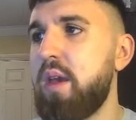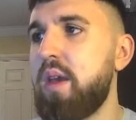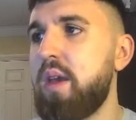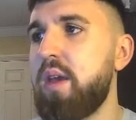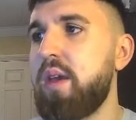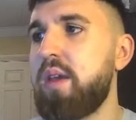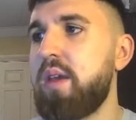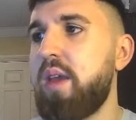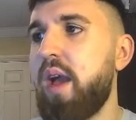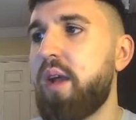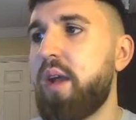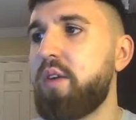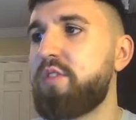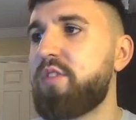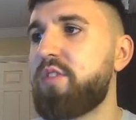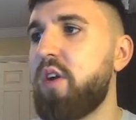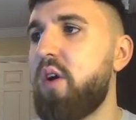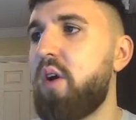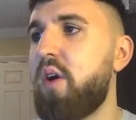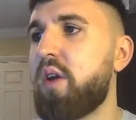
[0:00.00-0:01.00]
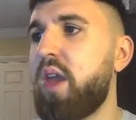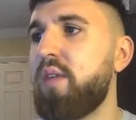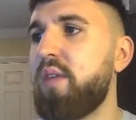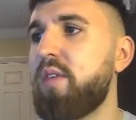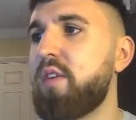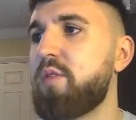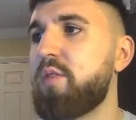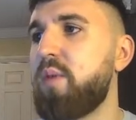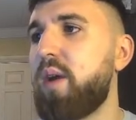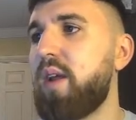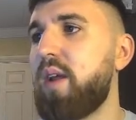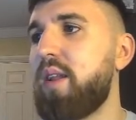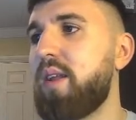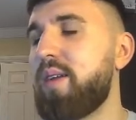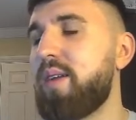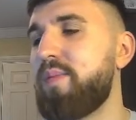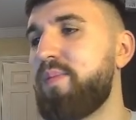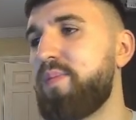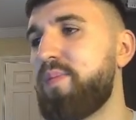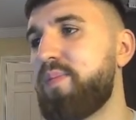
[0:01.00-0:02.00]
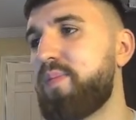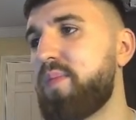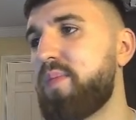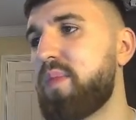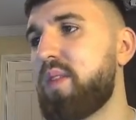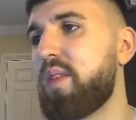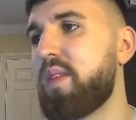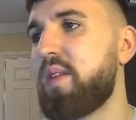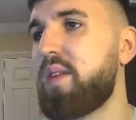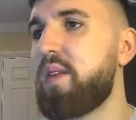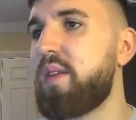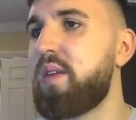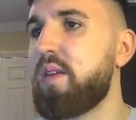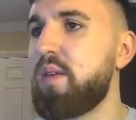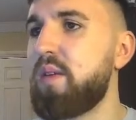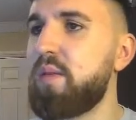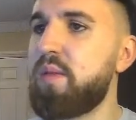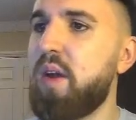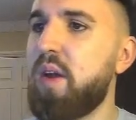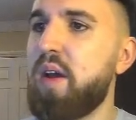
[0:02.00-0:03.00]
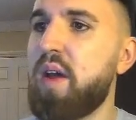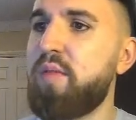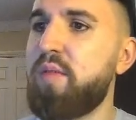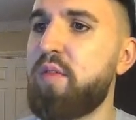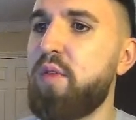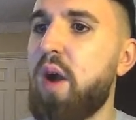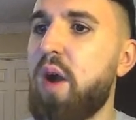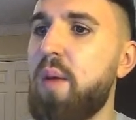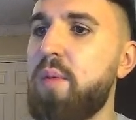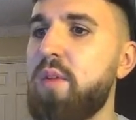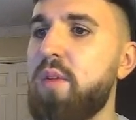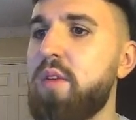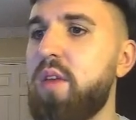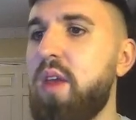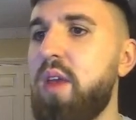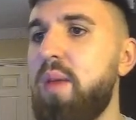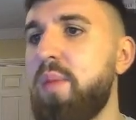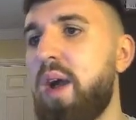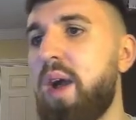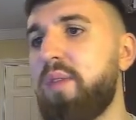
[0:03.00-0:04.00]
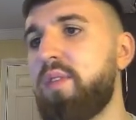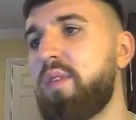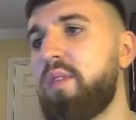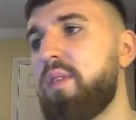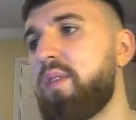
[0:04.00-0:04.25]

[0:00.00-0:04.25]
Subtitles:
Yeah, there's talk even as well that not having Robbo in the team, having